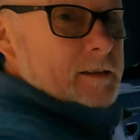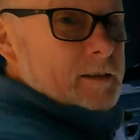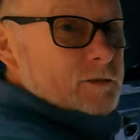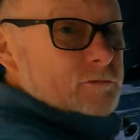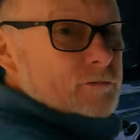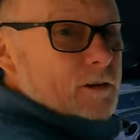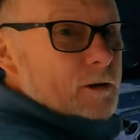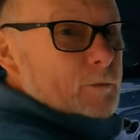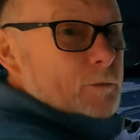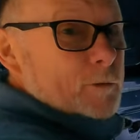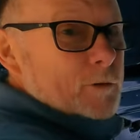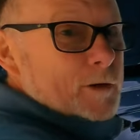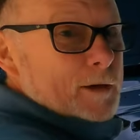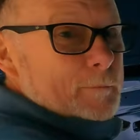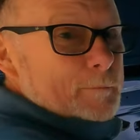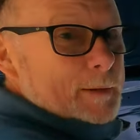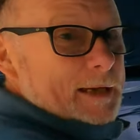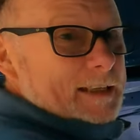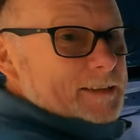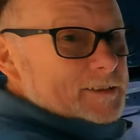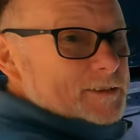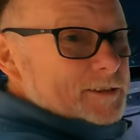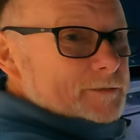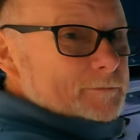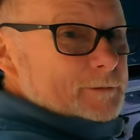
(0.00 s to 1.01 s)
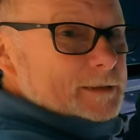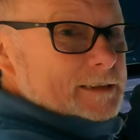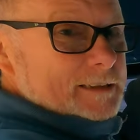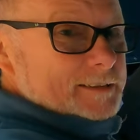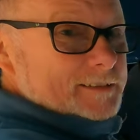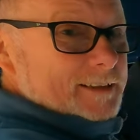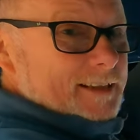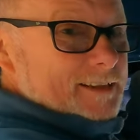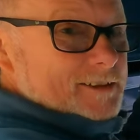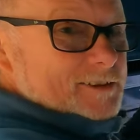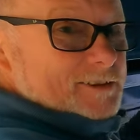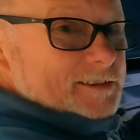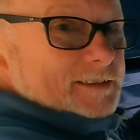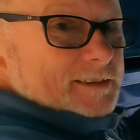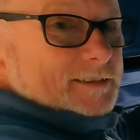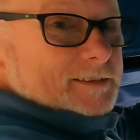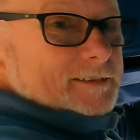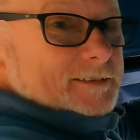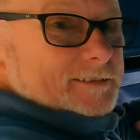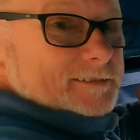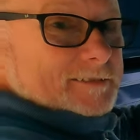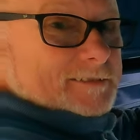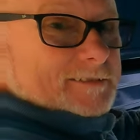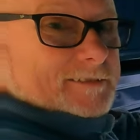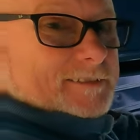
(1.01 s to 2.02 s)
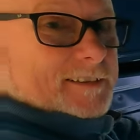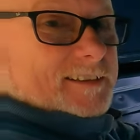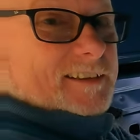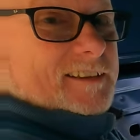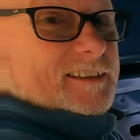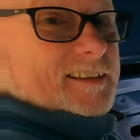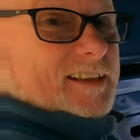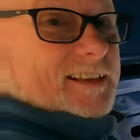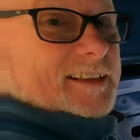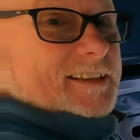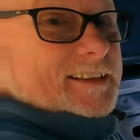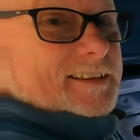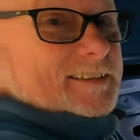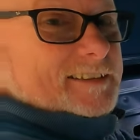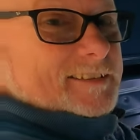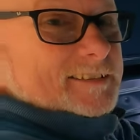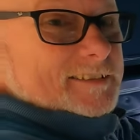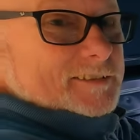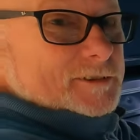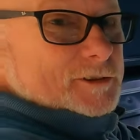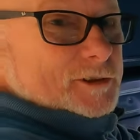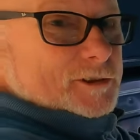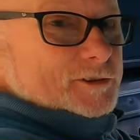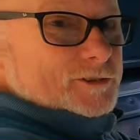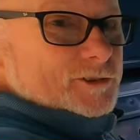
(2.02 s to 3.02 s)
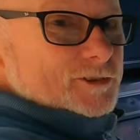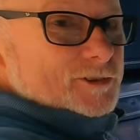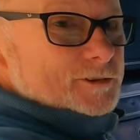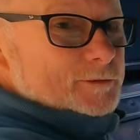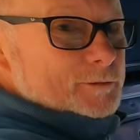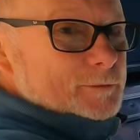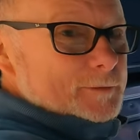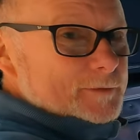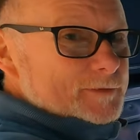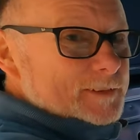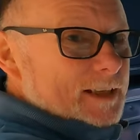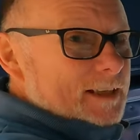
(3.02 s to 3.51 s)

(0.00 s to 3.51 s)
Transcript: So right, we'll get back to you when it's actually laid and you can see what we've